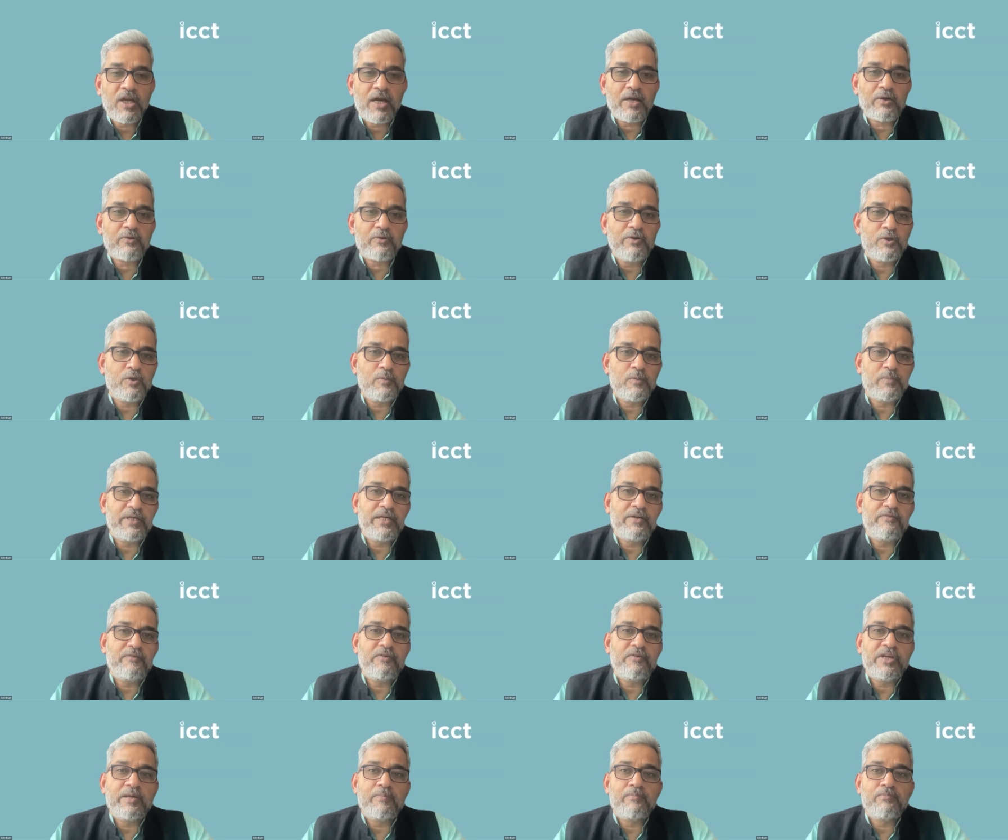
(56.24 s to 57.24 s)
are going to
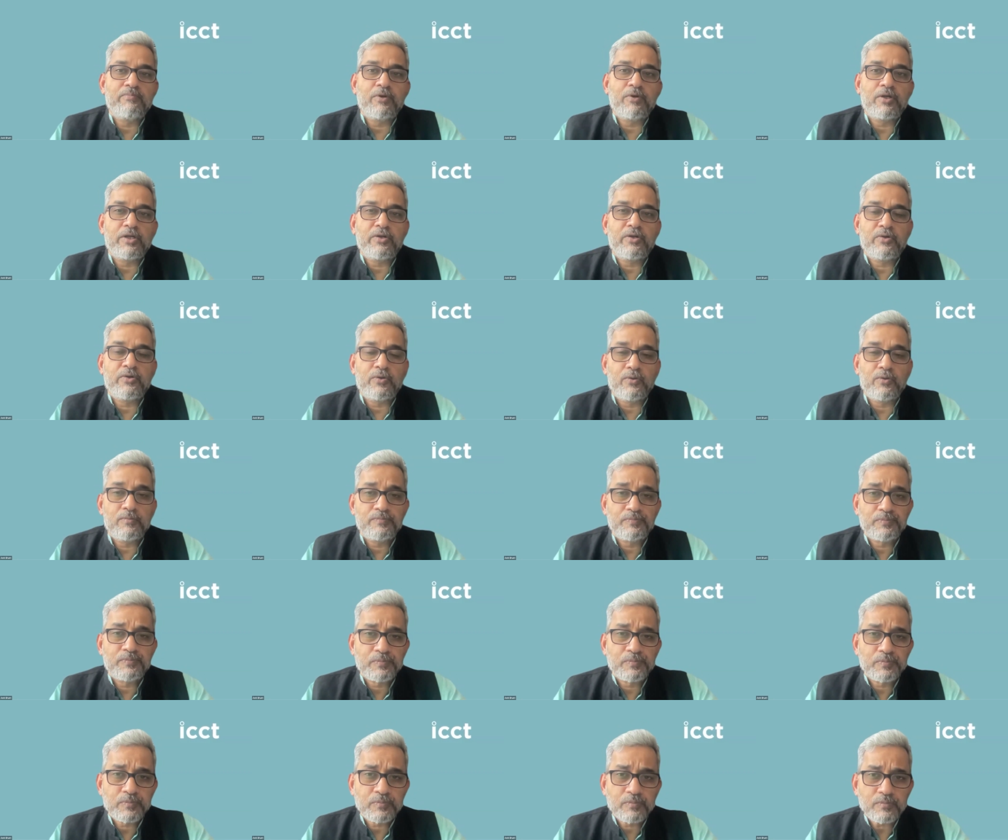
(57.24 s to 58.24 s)
play a very important role.
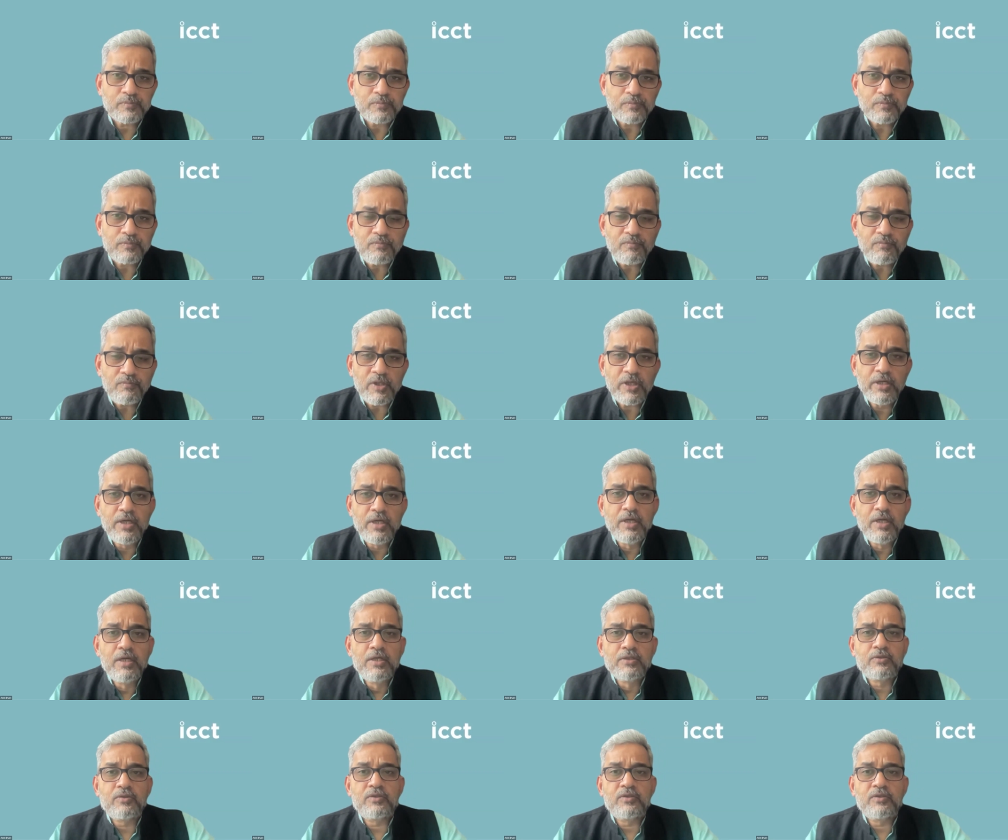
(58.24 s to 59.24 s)

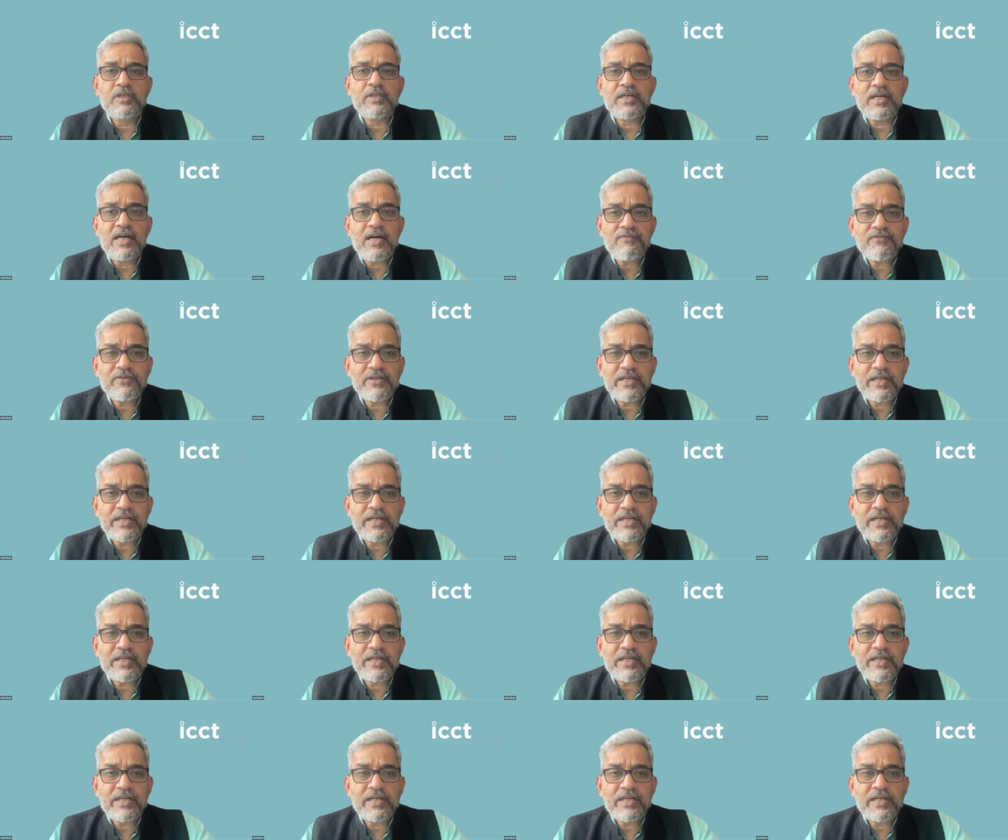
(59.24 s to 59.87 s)
So the draft